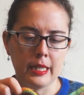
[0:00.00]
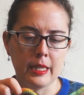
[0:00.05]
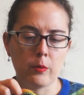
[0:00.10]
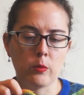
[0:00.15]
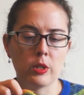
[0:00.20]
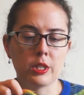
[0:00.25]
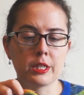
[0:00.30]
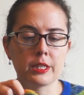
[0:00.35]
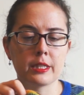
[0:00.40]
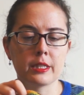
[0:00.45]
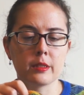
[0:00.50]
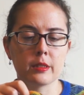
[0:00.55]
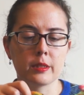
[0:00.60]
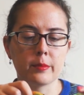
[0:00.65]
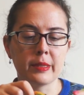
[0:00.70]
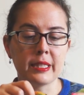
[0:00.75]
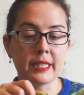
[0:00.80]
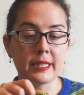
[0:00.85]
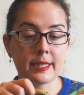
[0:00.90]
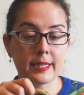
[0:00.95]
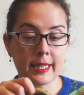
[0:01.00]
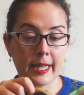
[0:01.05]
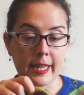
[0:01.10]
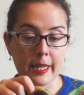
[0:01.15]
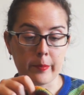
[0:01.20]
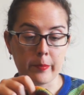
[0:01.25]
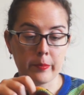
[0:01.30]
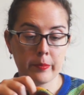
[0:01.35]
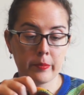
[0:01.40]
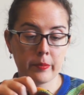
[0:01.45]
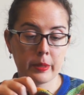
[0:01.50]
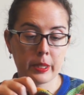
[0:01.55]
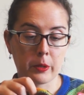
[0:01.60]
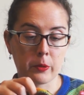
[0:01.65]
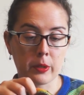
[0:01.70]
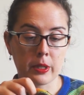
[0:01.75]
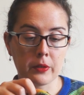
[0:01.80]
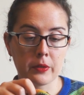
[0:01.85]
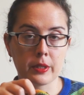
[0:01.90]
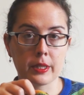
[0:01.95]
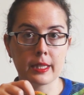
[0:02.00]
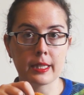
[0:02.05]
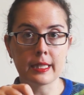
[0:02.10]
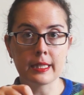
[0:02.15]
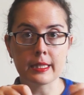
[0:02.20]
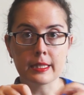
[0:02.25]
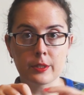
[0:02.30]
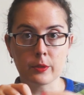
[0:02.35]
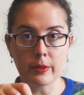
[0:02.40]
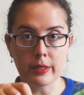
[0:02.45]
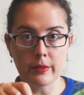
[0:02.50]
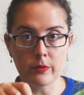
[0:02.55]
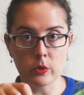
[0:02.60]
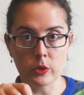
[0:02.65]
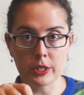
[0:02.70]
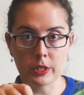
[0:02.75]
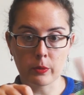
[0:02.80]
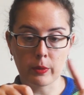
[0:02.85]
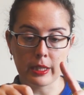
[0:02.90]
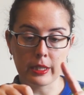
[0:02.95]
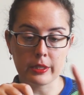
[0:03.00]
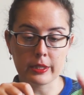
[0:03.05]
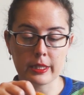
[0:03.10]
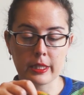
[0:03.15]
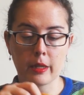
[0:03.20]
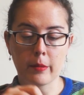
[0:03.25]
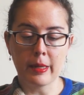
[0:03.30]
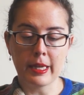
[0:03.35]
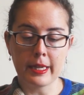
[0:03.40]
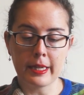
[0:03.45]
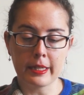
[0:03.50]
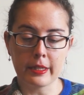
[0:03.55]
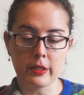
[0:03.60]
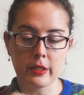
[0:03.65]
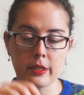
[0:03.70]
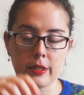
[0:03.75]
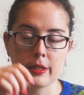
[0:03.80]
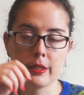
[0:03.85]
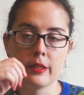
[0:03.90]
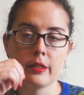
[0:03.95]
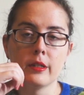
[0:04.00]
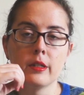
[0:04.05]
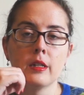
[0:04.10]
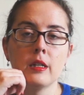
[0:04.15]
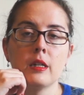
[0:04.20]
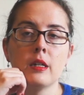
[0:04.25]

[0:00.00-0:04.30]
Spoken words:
And I wanted it to be the same throughout these 24 squares that I'm adding on.